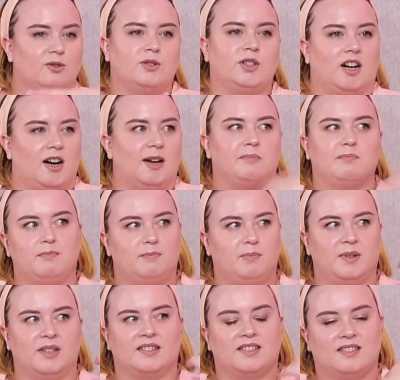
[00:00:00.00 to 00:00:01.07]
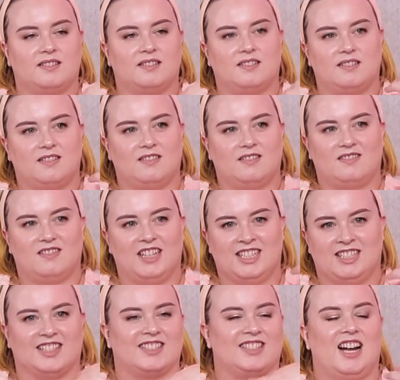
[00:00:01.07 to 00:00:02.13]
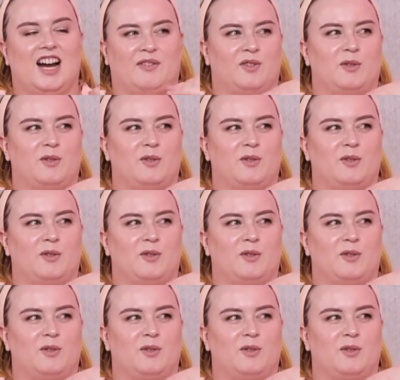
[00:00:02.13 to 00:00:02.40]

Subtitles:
time, but it doesn't have